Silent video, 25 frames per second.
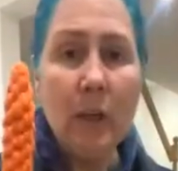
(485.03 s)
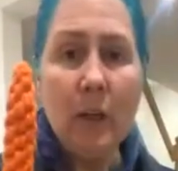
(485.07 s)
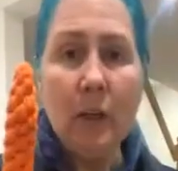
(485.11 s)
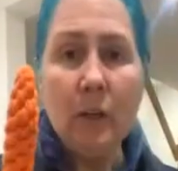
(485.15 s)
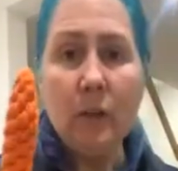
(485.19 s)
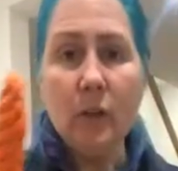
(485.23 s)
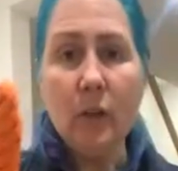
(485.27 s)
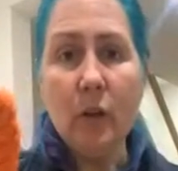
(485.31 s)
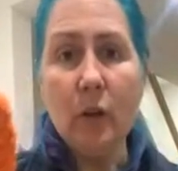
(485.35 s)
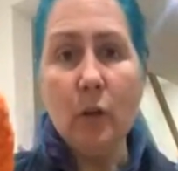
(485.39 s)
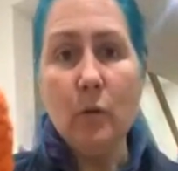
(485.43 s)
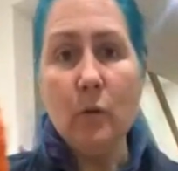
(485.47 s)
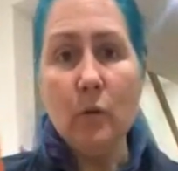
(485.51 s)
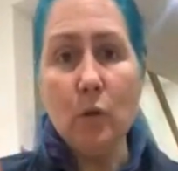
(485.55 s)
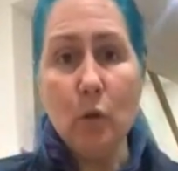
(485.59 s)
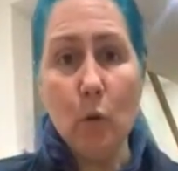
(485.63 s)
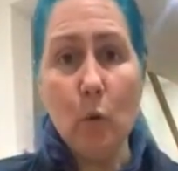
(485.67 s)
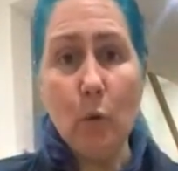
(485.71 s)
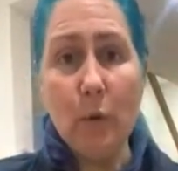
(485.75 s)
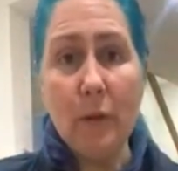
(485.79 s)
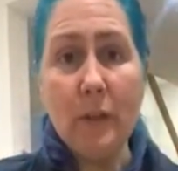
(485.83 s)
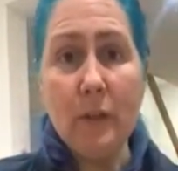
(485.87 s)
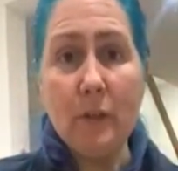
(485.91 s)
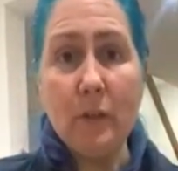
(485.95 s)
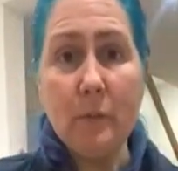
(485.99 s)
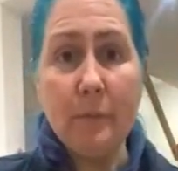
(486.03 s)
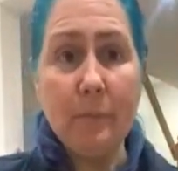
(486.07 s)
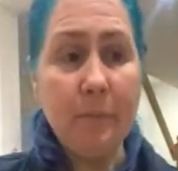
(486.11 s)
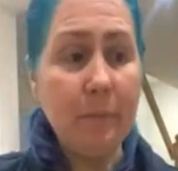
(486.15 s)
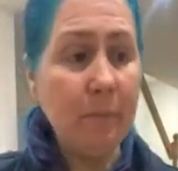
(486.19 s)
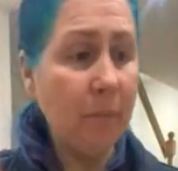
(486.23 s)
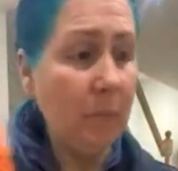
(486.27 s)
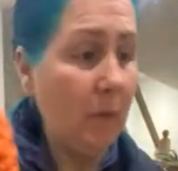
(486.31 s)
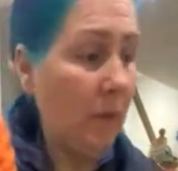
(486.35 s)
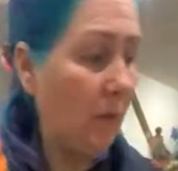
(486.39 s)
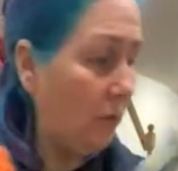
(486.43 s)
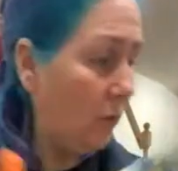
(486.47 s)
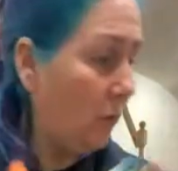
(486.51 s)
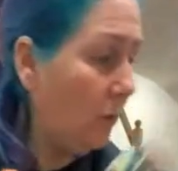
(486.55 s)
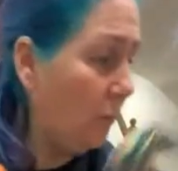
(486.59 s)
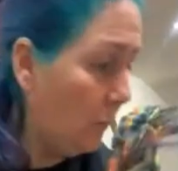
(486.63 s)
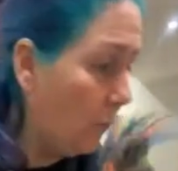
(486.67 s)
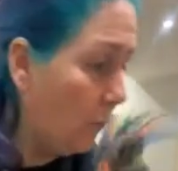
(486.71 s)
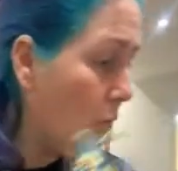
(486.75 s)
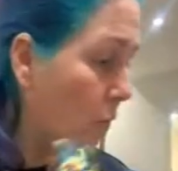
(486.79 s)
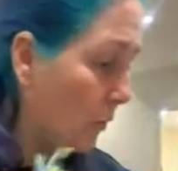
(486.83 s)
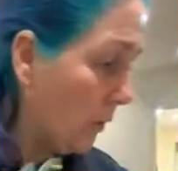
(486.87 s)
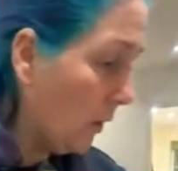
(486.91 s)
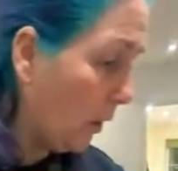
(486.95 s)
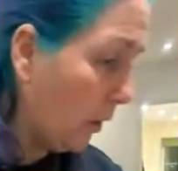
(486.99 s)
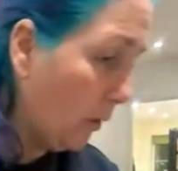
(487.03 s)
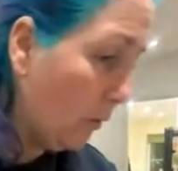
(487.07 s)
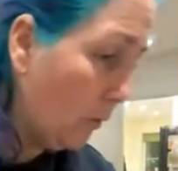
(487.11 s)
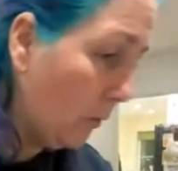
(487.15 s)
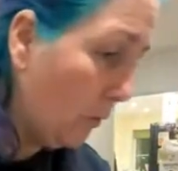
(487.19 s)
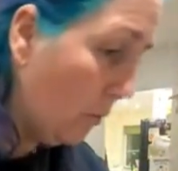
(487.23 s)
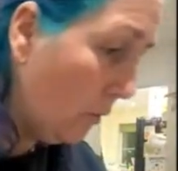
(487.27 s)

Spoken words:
So toys, you all know